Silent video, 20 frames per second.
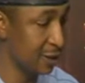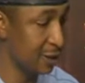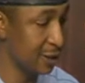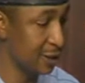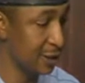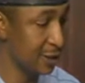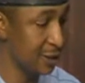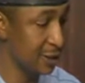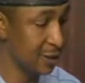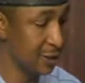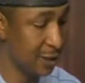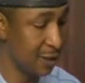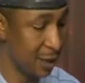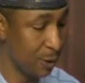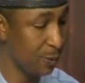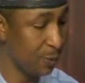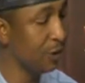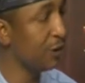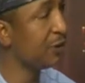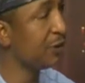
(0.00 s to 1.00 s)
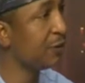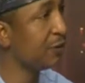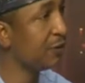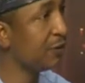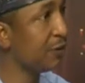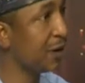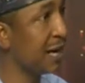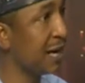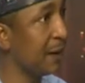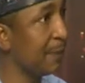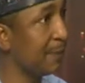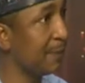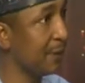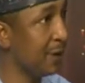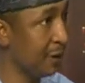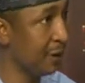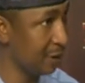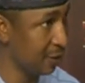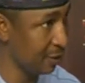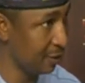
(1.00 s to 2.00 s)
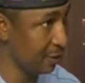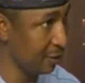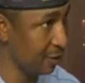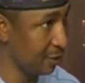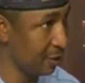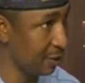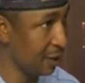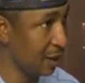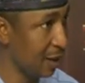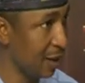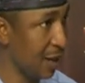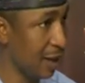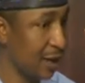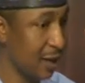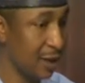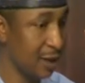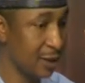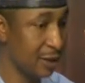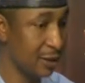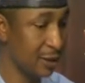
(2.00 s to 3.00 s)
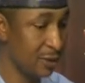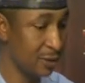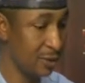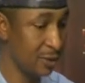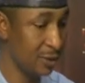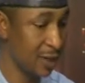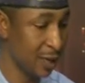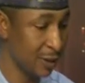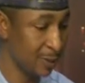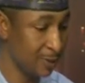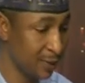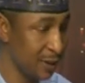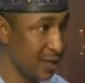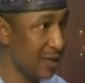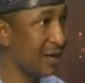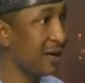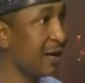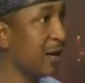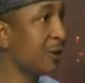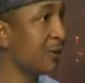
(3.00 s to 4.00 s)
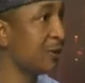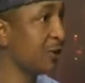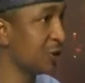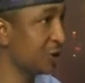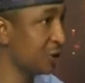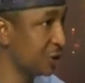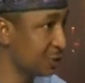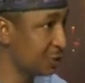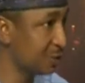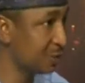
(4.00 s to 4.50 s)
there's that window for campaign and you know campaign and outreach